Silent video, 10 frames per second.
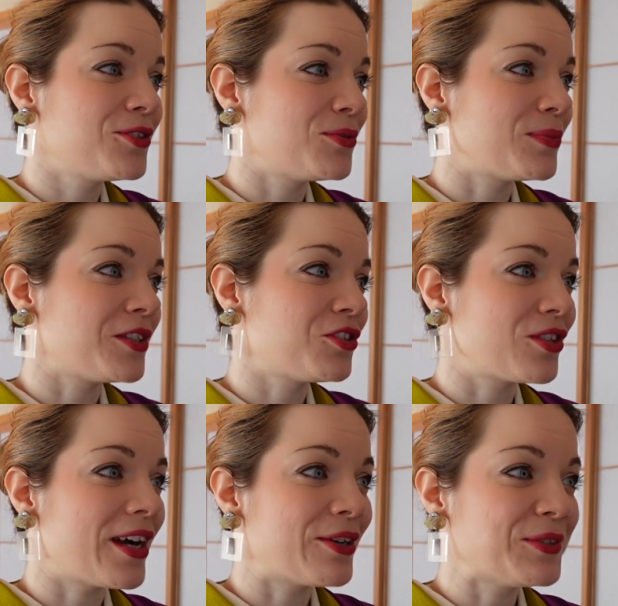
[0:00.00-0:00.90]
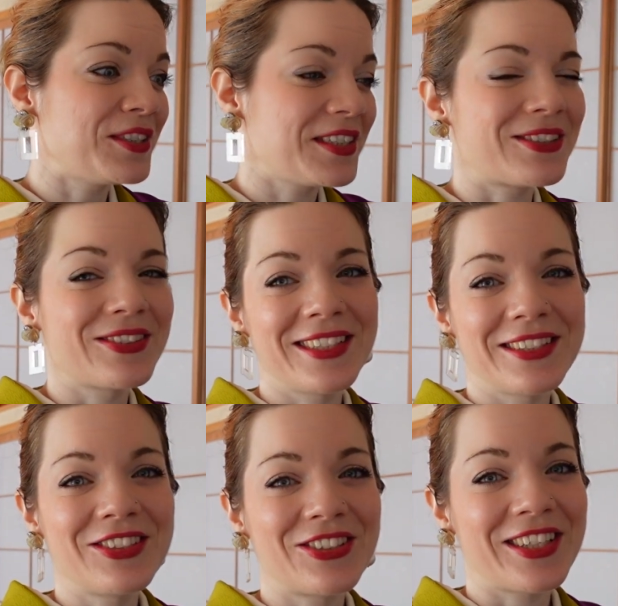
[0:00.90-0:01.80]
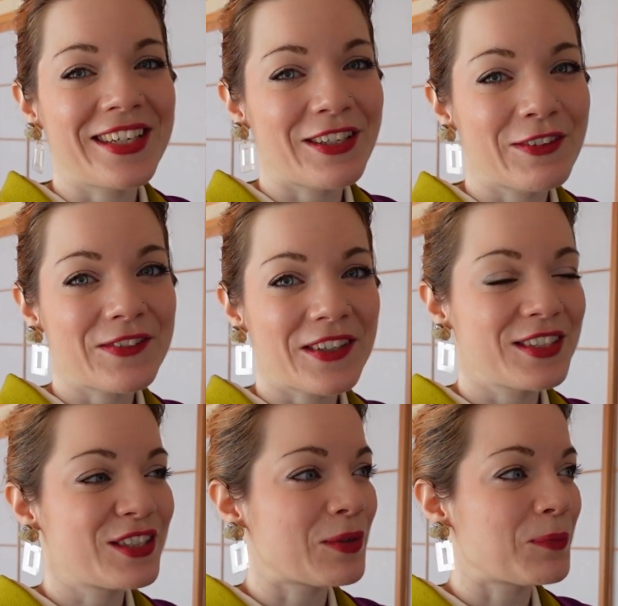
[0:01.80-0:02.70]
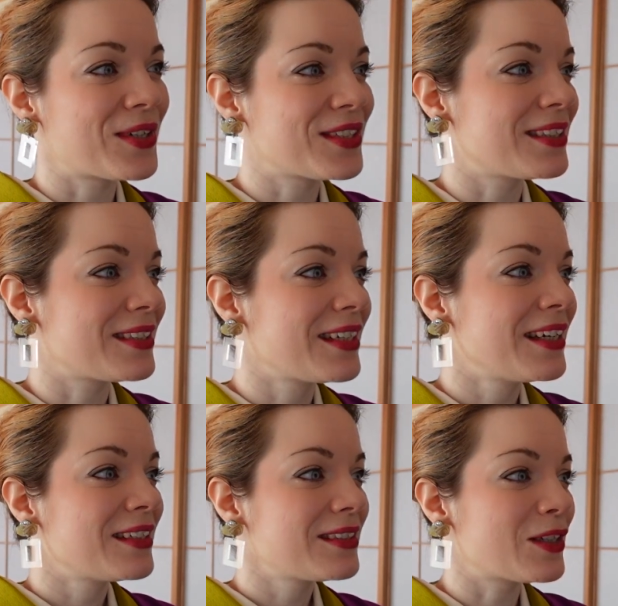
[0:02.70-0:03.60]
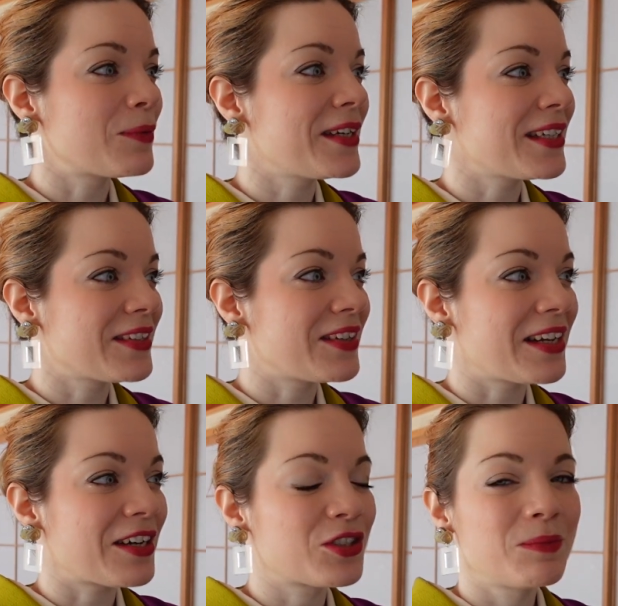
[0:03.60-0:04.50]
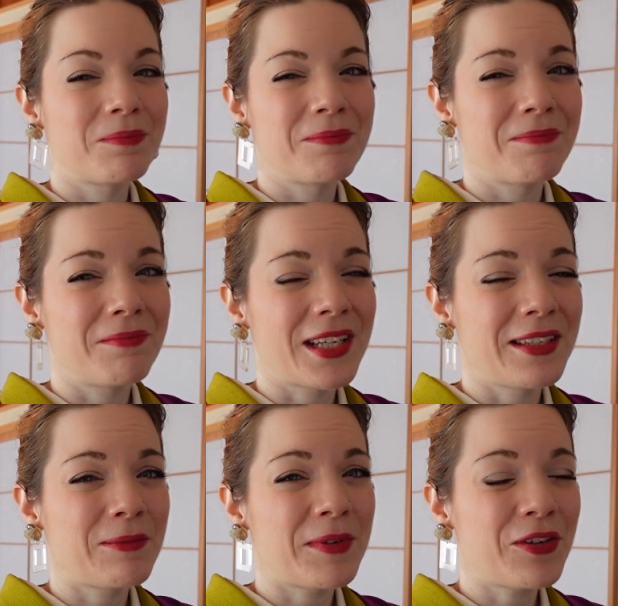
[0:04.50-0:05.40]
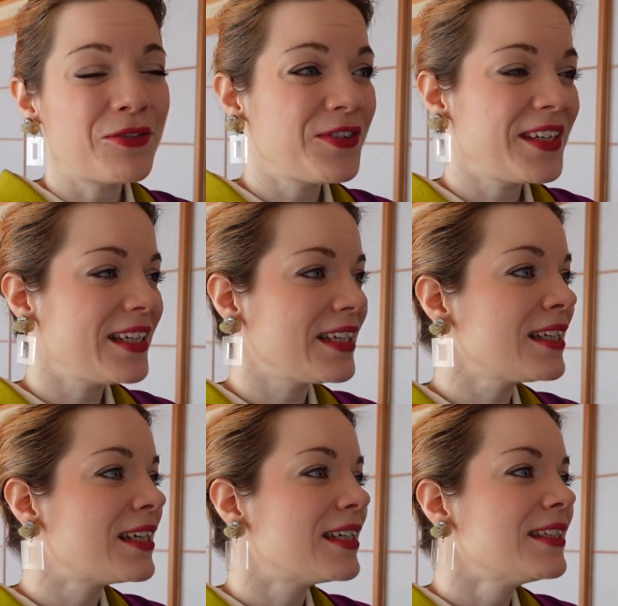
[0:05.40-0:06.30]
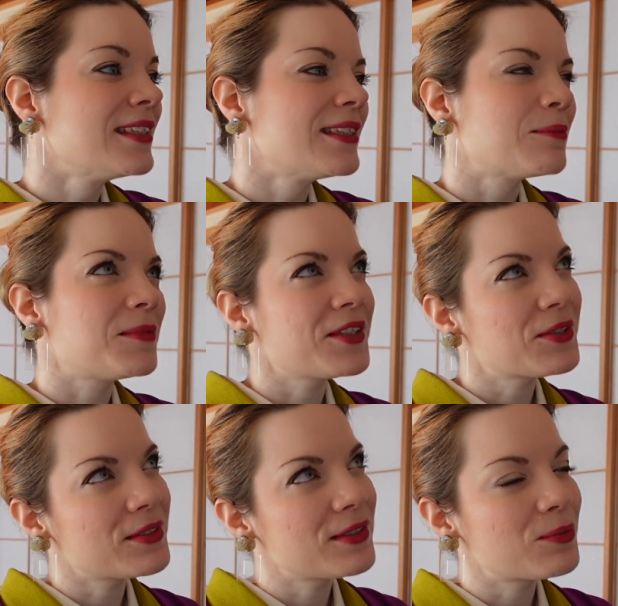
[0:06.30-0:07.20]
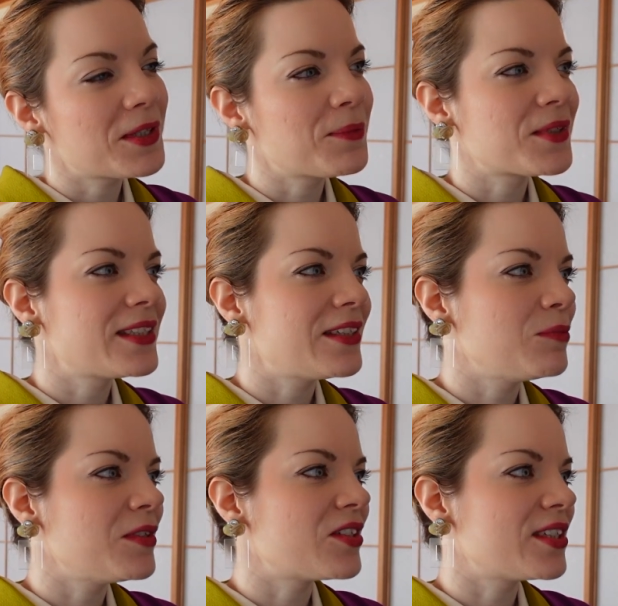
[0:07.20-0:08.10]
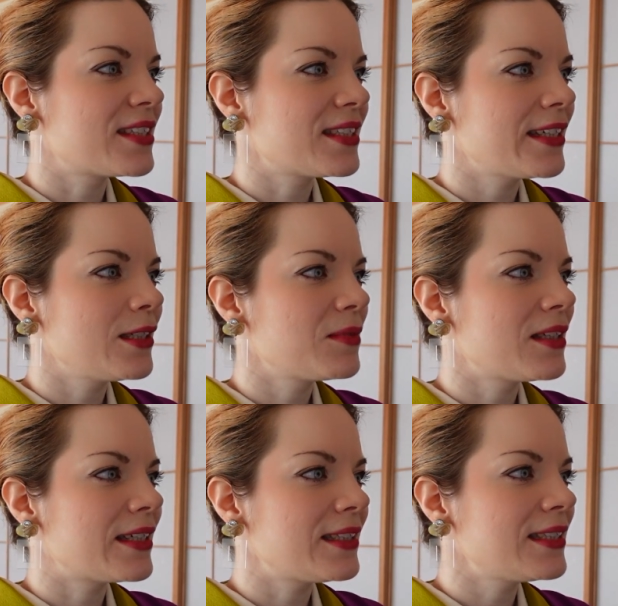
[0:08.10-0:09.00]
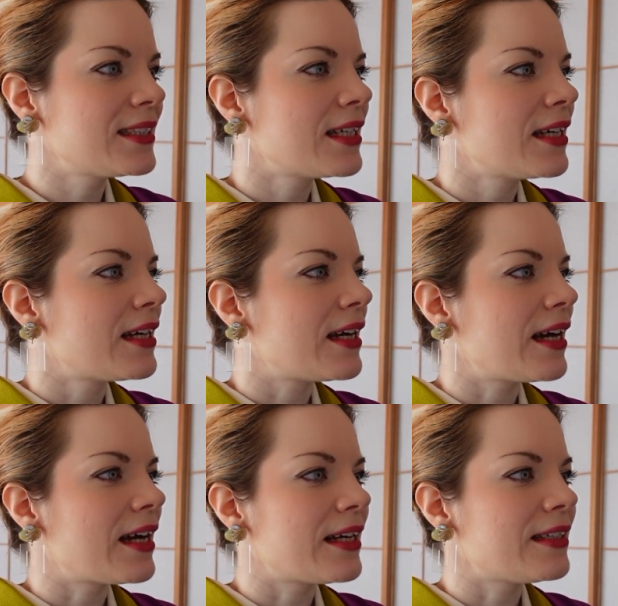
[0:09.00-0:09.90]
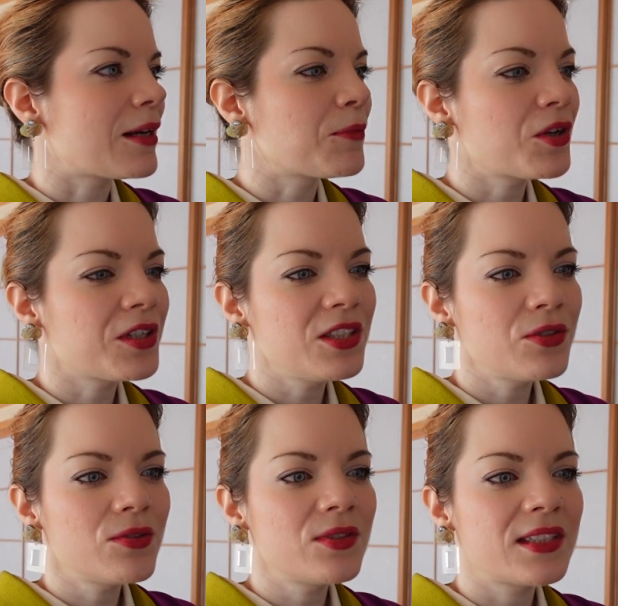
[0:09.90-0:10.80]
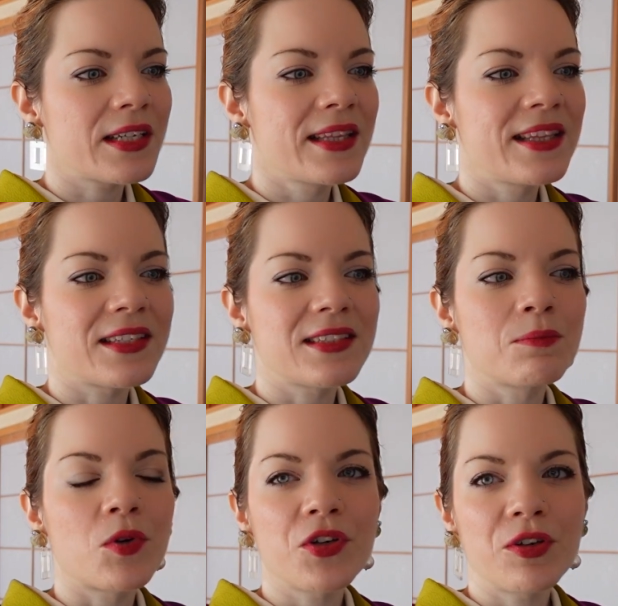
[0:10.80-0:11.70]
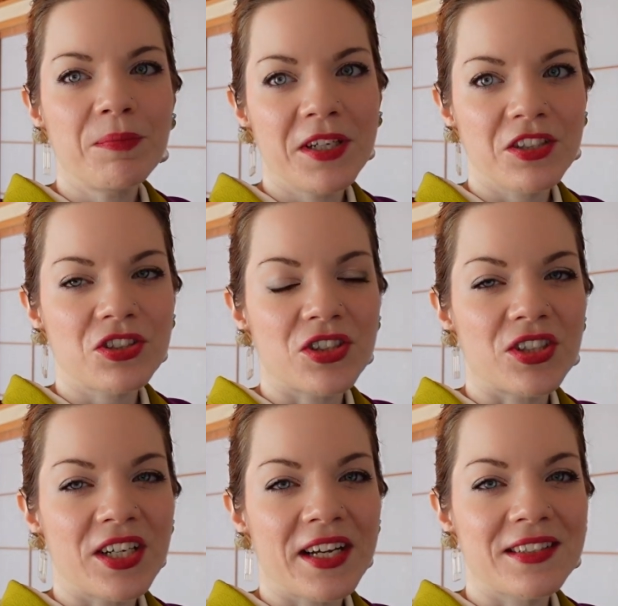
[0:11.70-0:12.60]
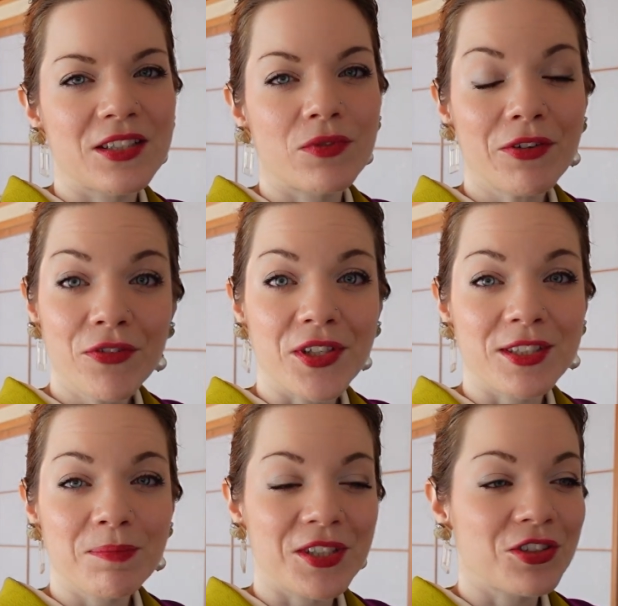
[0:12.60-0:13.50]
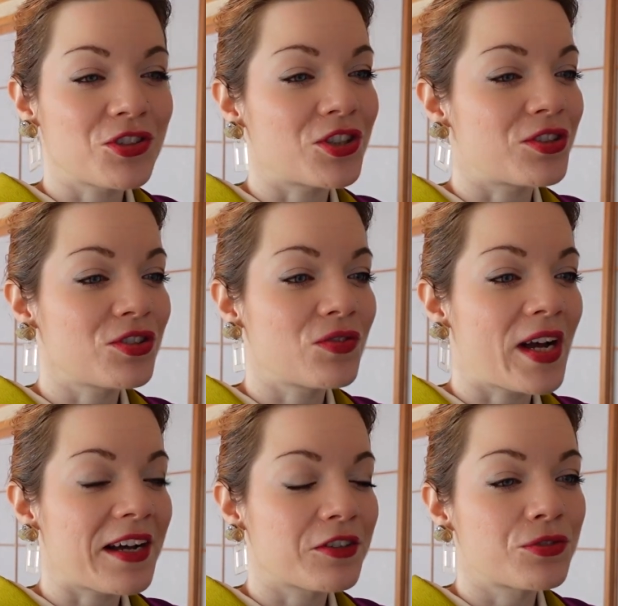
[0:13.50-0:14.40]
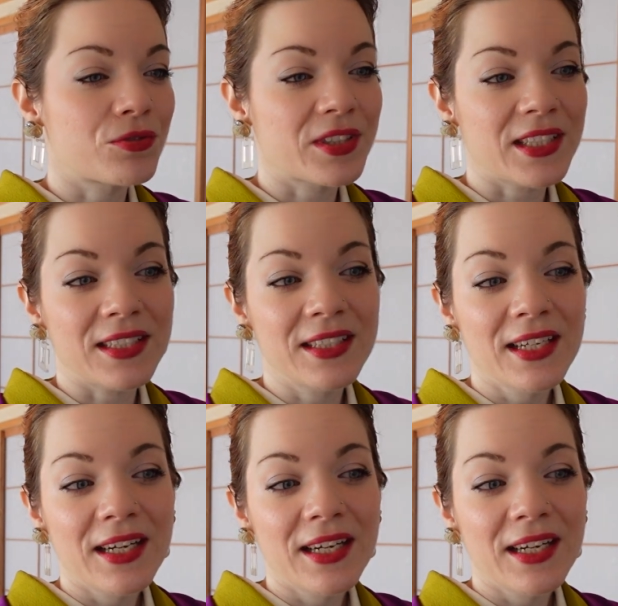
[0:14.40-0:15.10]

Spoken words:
to venture out on the internet and find some geta that are actually a little better fitting, because 21 centimeter is a tiny bit less. And I'm gonna use this modern picture as a reference picture to actually